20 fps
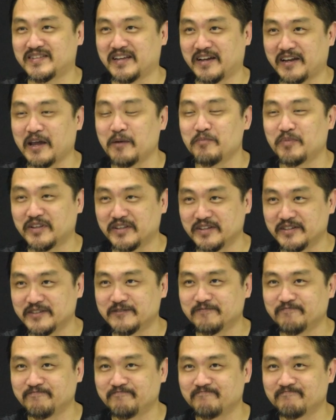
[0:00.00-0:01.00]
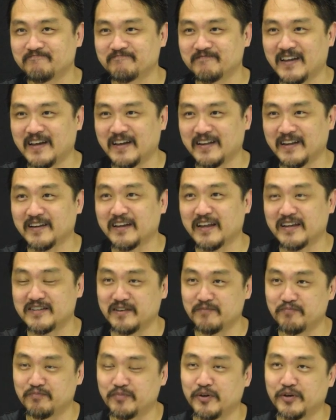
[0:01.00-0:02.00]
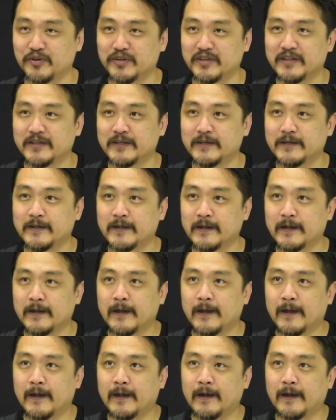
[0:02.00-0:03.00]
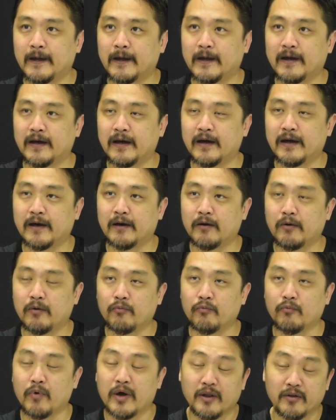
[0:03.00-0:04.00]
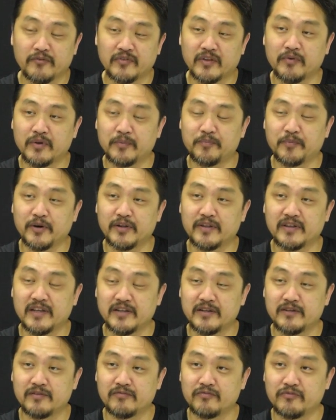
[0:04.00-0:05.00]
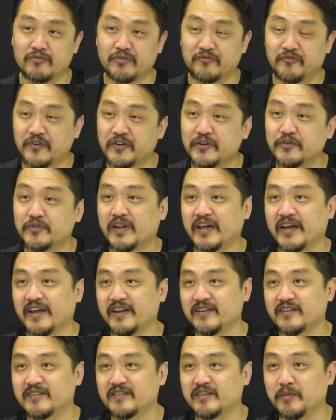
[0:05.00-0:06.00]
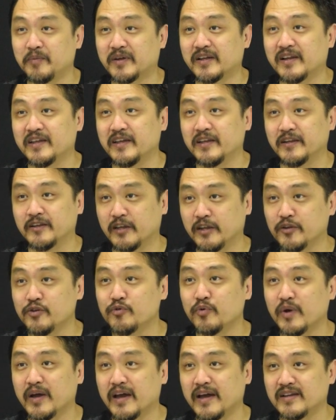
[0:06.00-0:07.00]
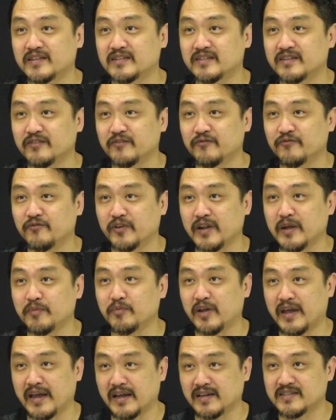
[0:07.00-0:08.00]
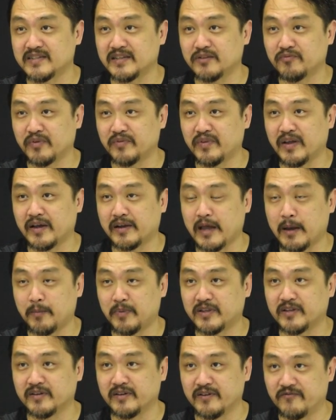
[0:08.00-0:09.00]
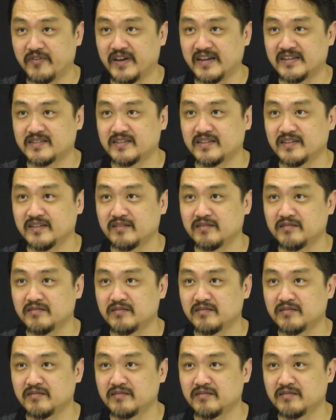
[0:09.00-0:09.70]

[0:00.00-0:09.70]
their capital. I think that's important. One of the report did review that typically in the US, for them to exit with their capital invested,